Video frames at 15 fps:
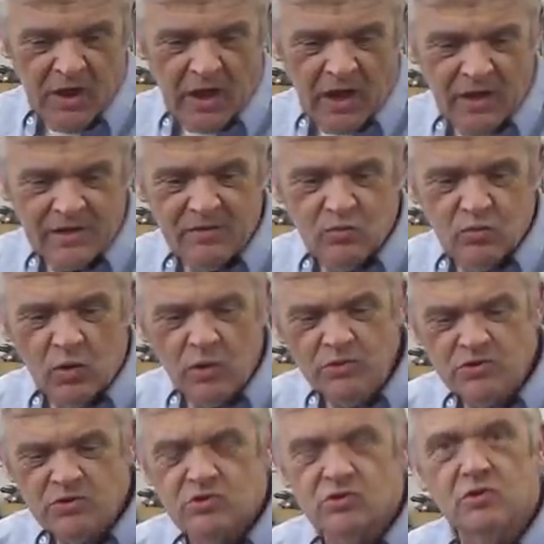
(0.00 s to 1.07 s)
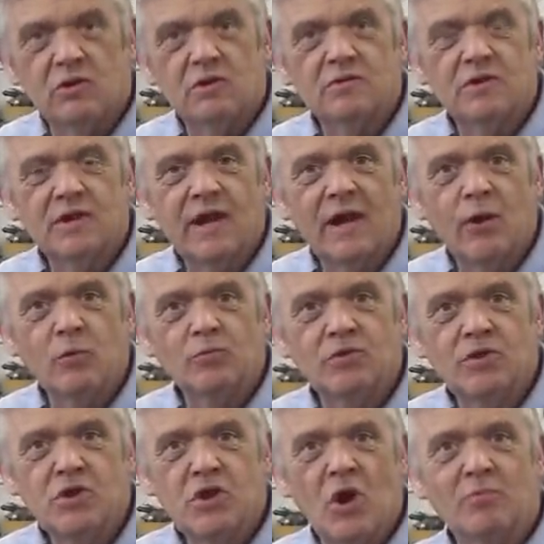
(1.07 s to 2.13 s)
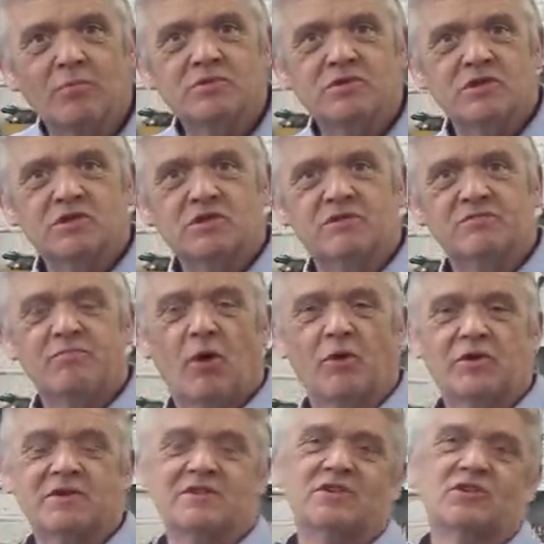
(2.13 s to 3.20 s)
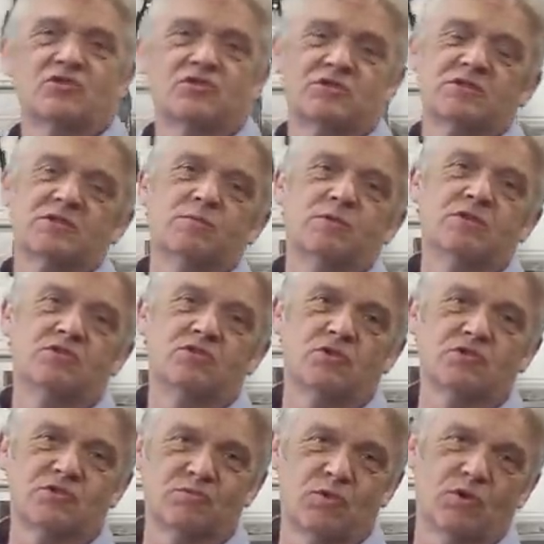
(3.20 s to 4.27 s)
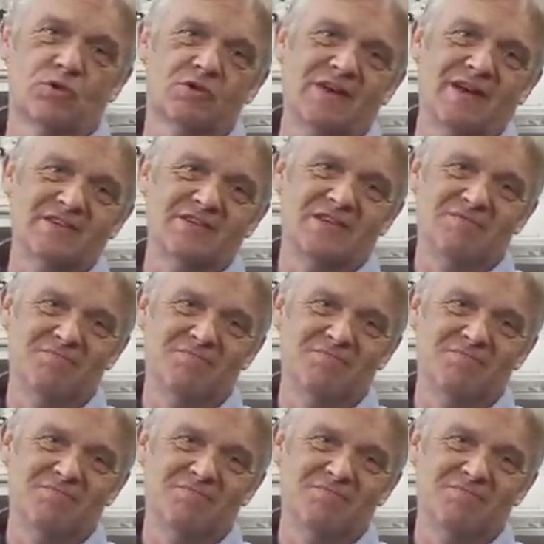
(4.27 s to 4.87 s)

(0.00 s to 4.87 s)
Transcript: And it was thought that it helped decomposition of bodies. It doesn't, it withdraws the water and actually